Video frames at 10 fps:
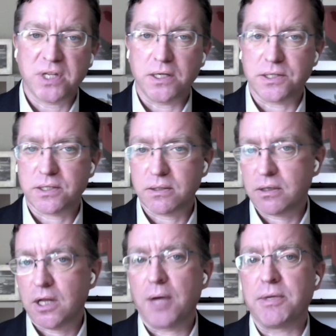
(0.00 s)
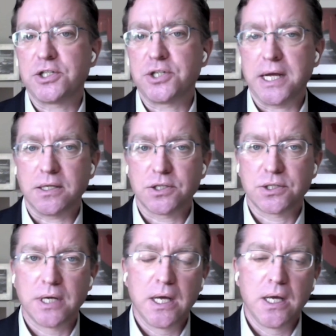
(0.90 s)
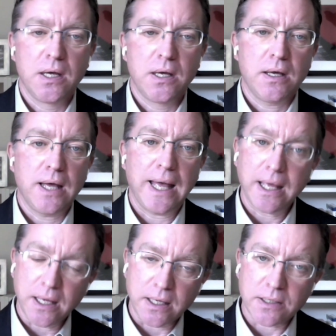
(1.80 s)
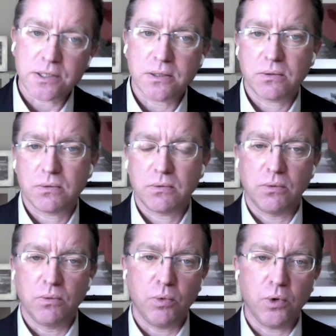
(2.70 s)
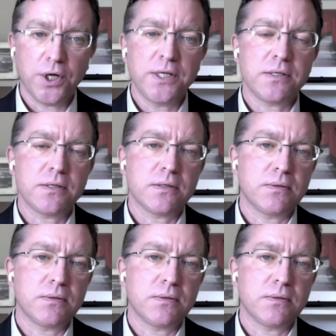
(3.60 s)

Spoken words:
is climate change and wood